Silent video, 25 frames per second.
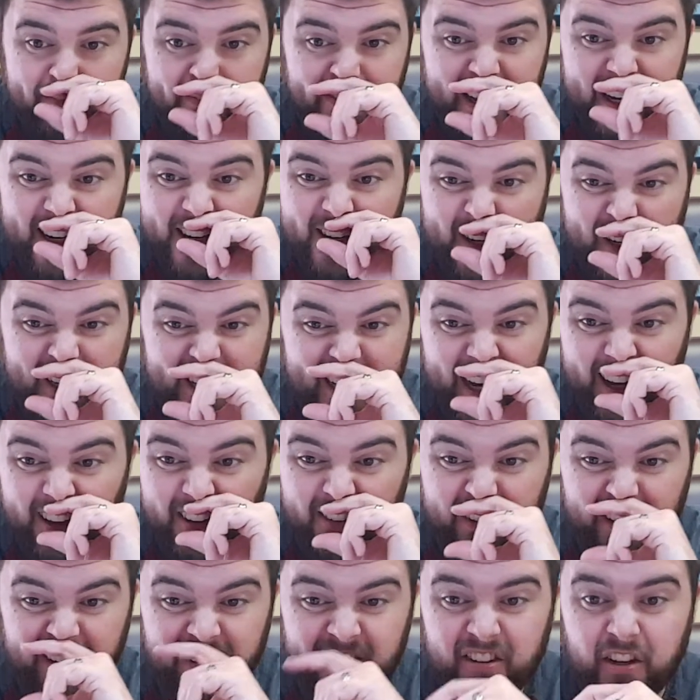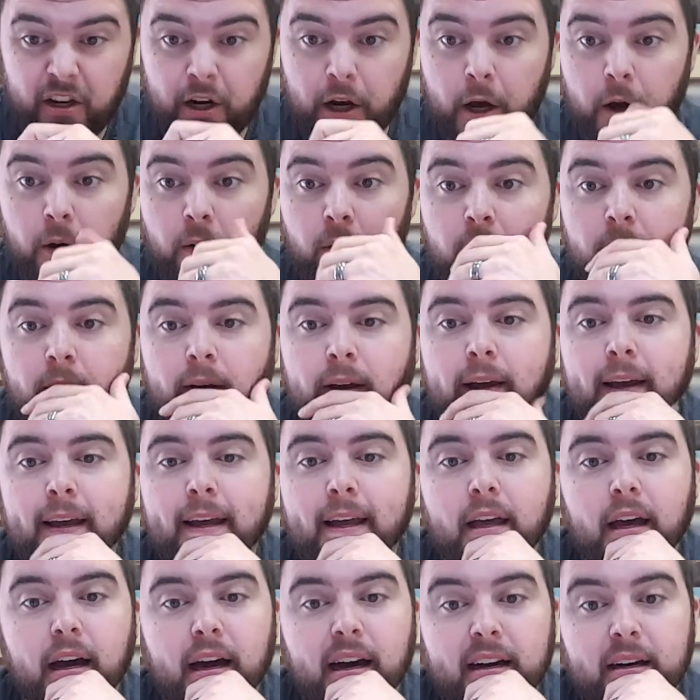it just tells us,
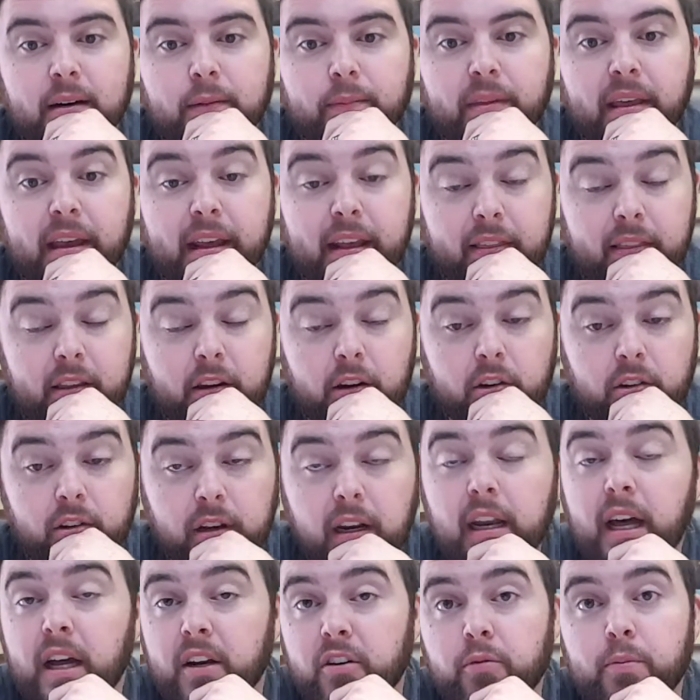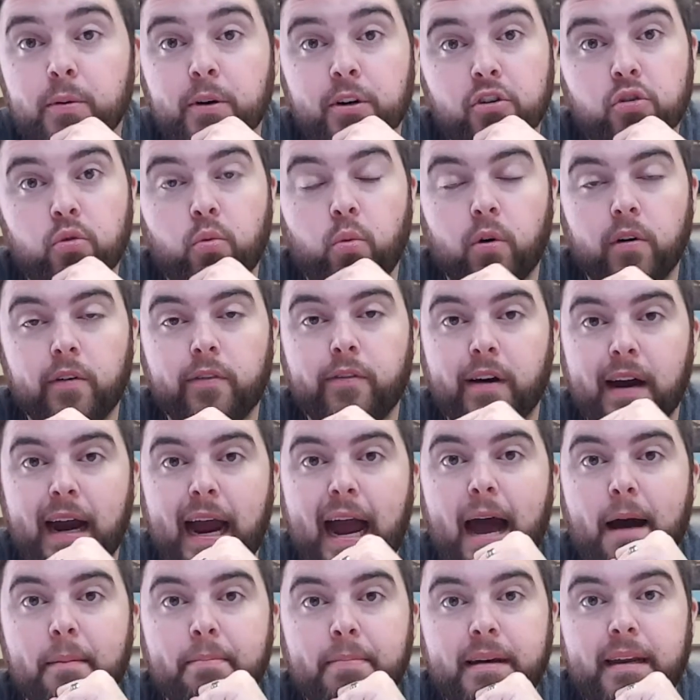that there's a lot of spiritual warfare
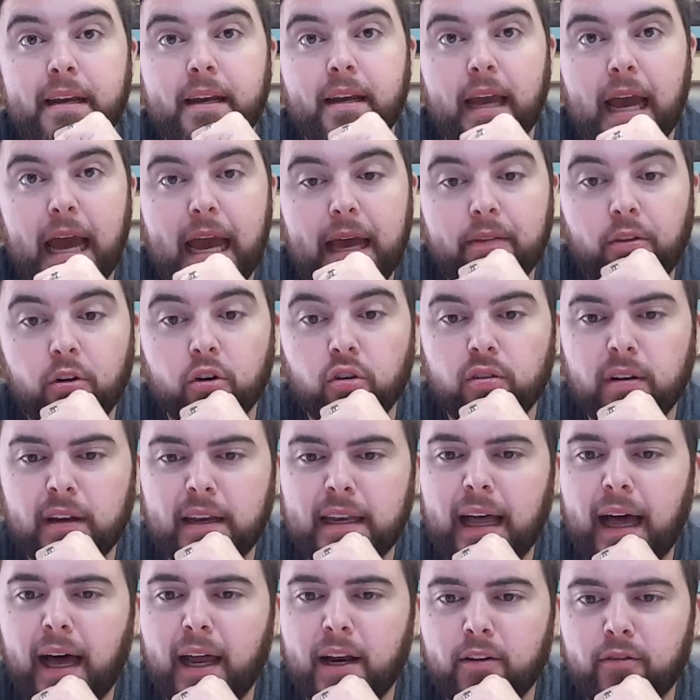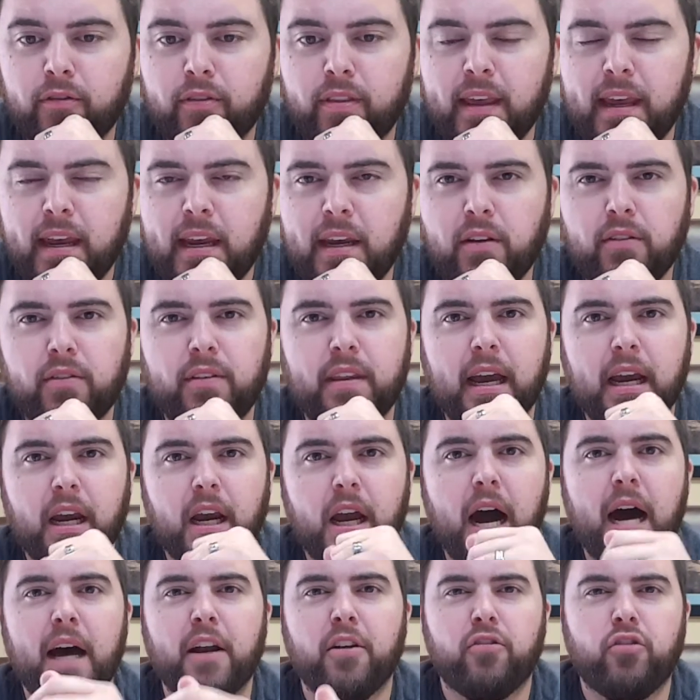happening, and there's a lot of things that
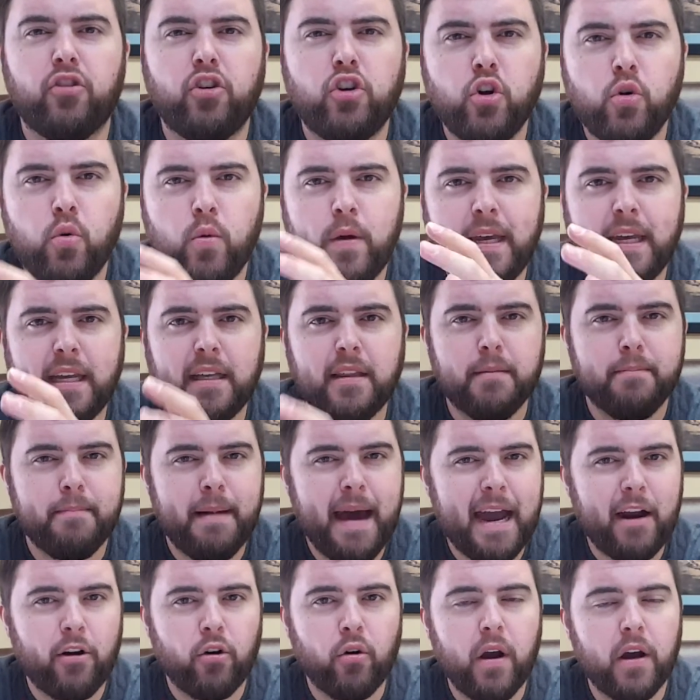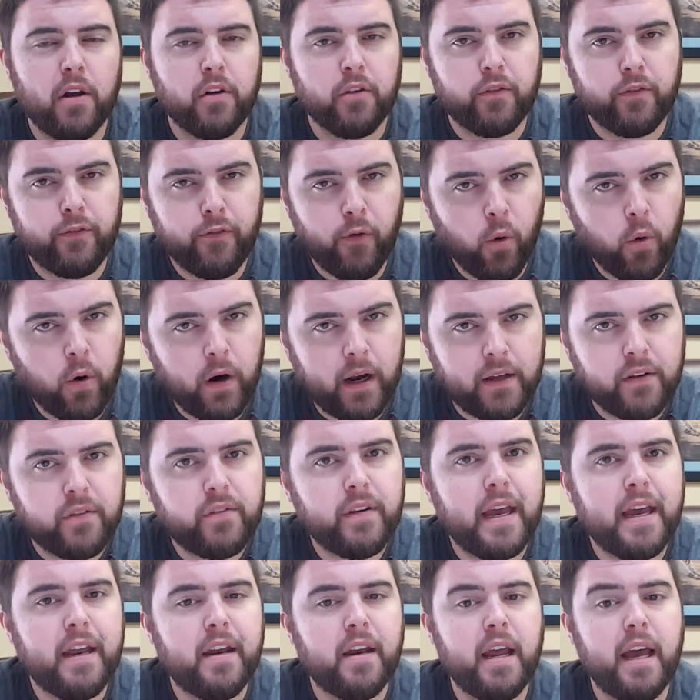God is doing in the backgrounds for us,
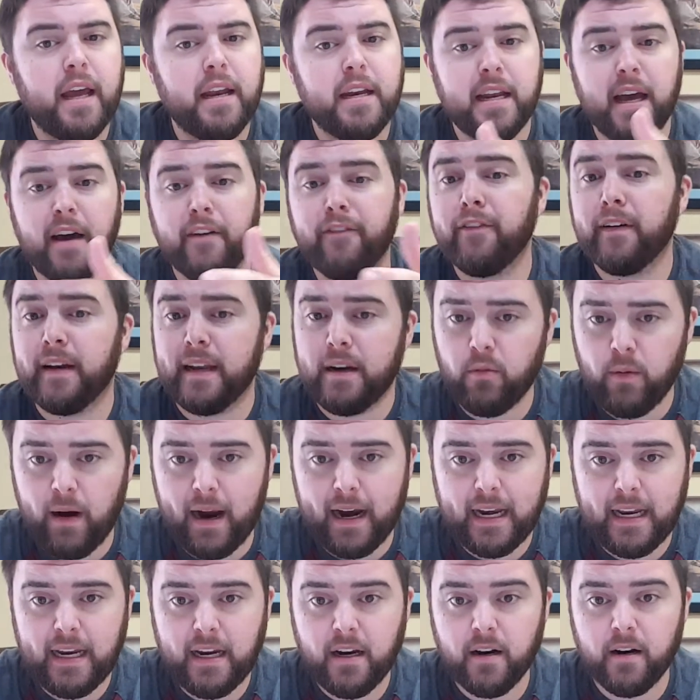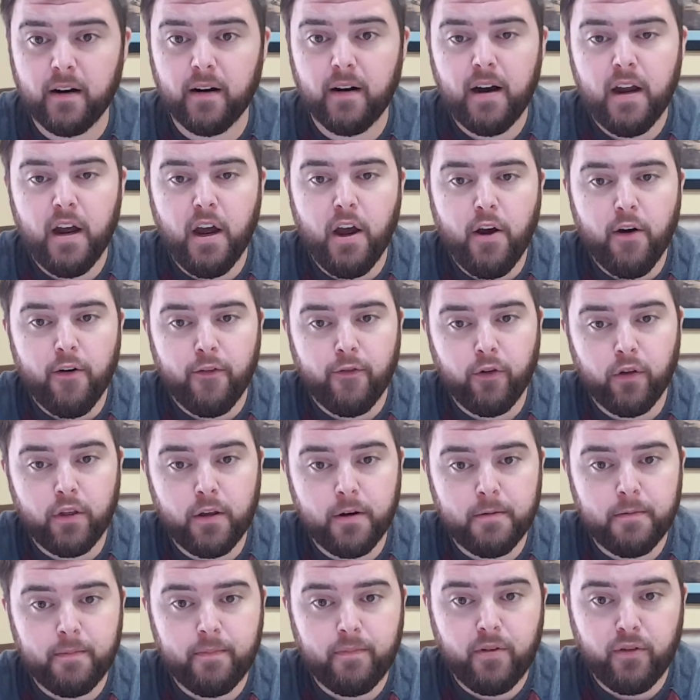and definitely right here for
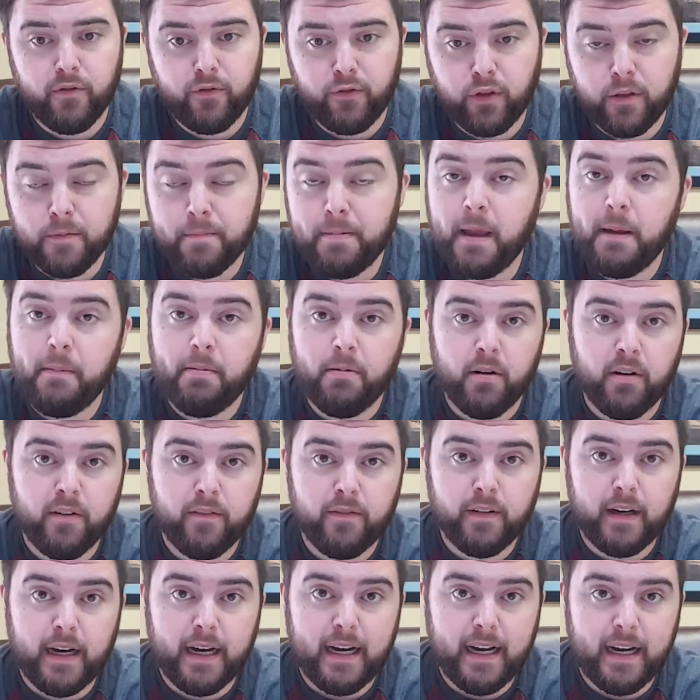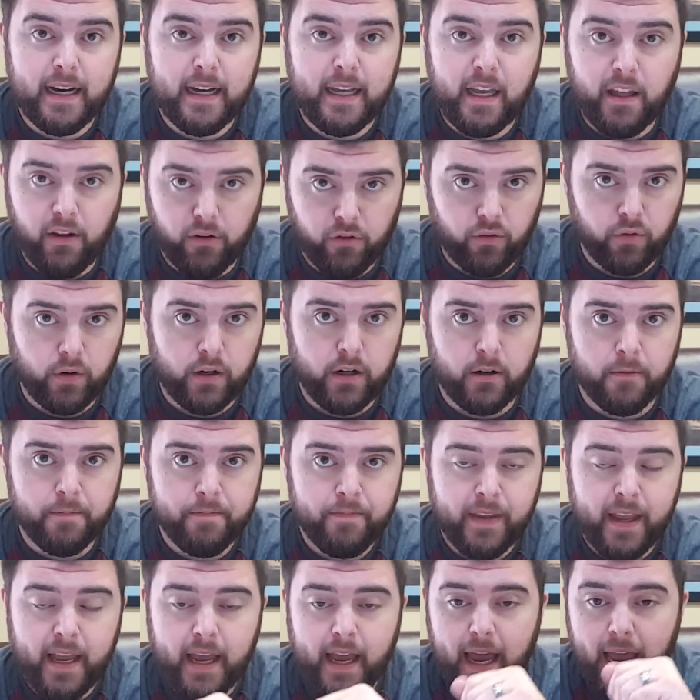the people of Israel
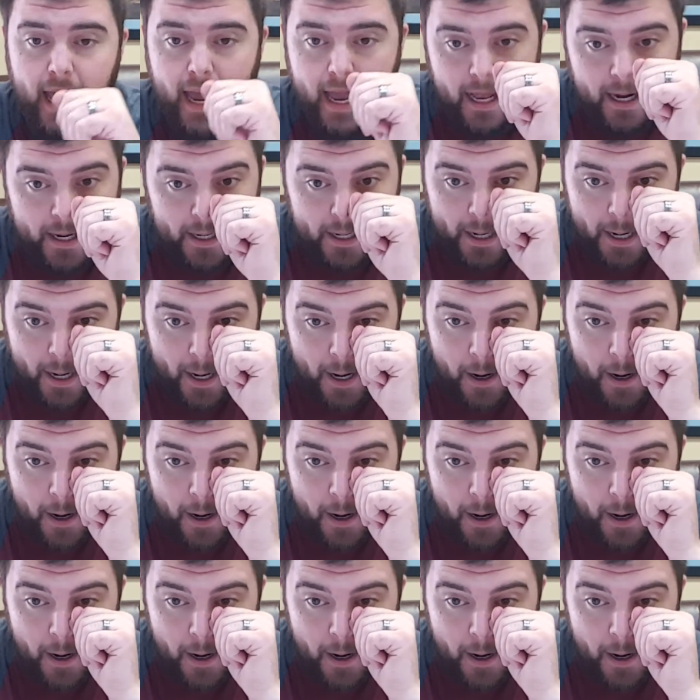and